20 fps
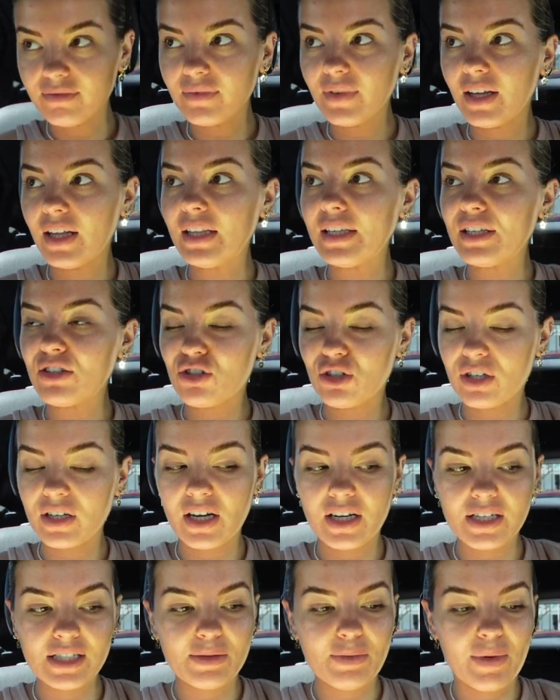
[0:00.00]
I literally
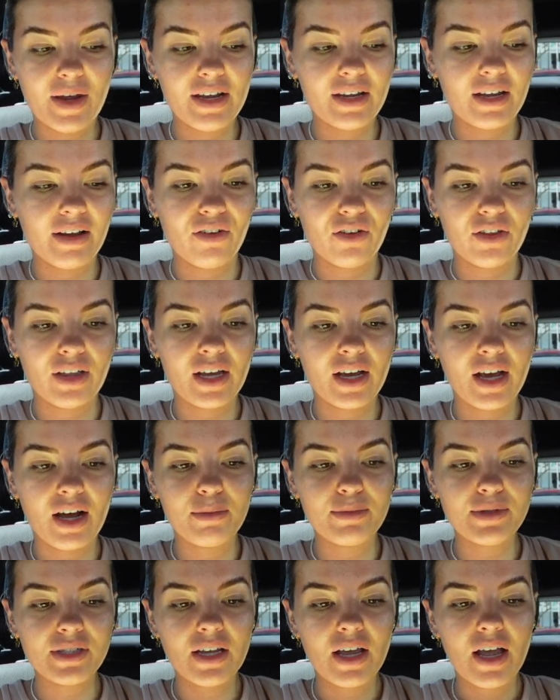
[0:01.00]
can't speak. I've got the
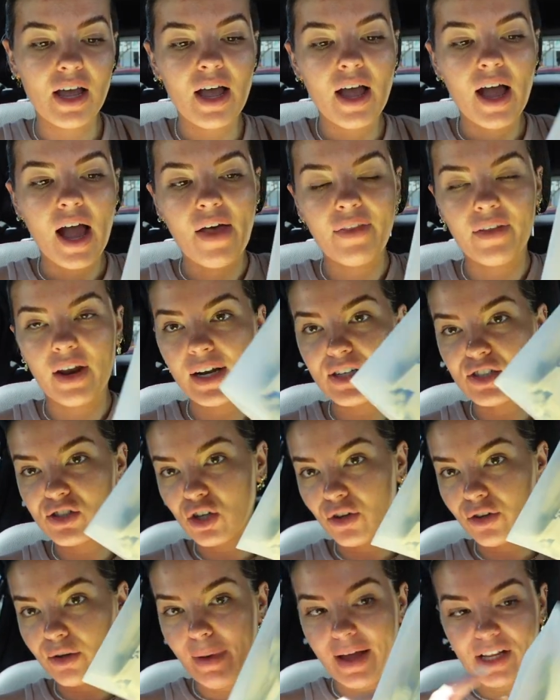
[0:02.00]
hiccups. And then I just
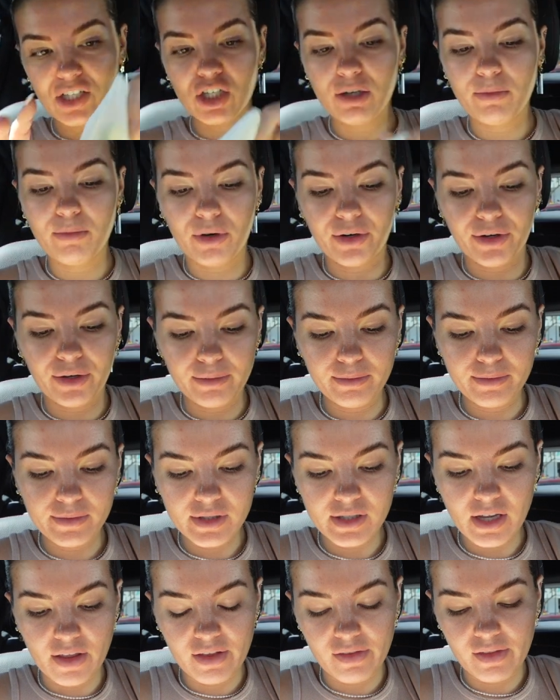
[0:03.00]
got the matching
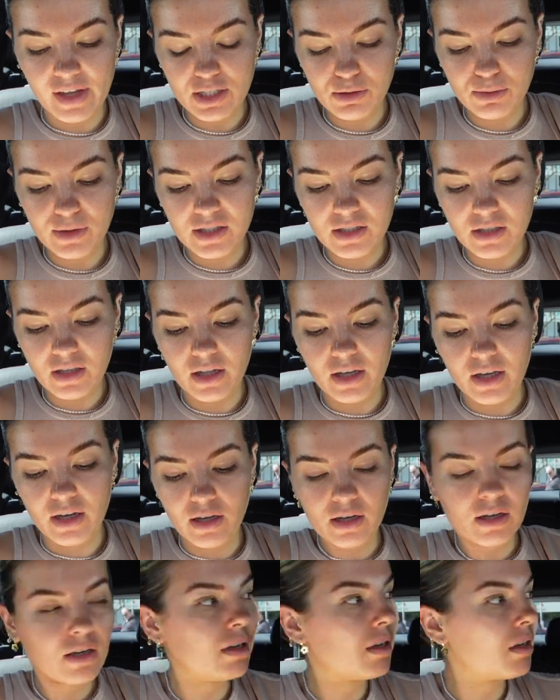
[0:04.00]
bottoms. I think these ones are
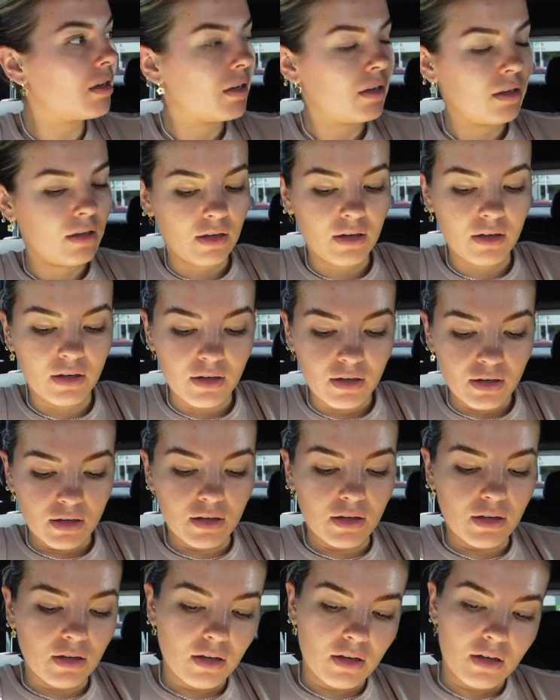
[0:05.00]
the
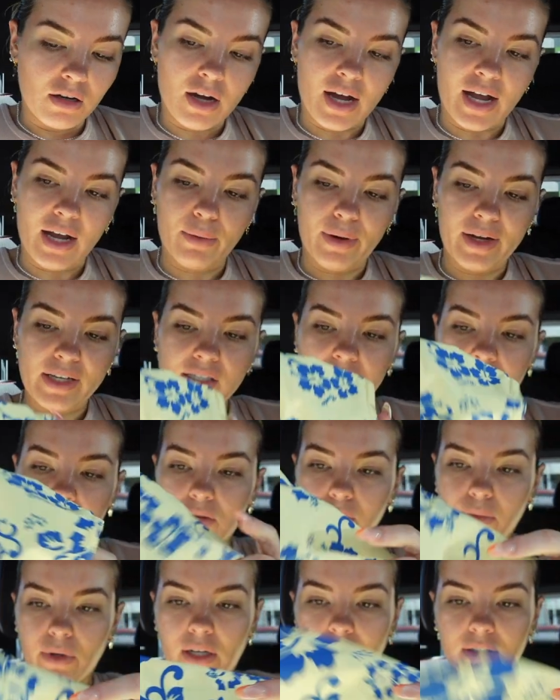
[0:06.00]

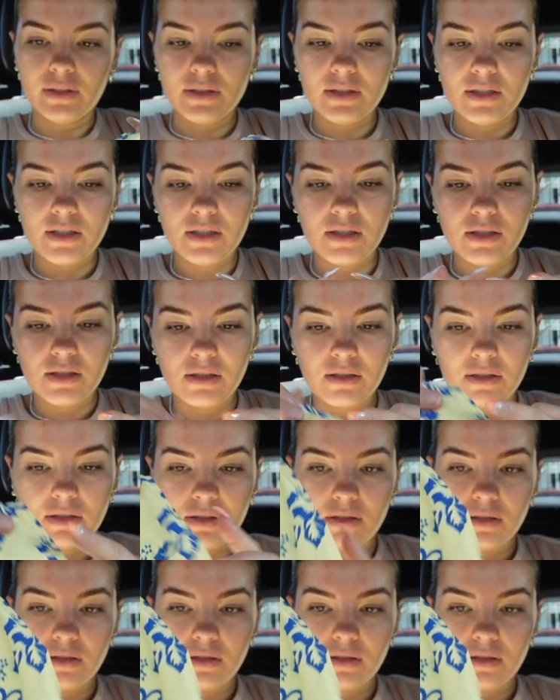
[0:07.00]
high-waisted ones.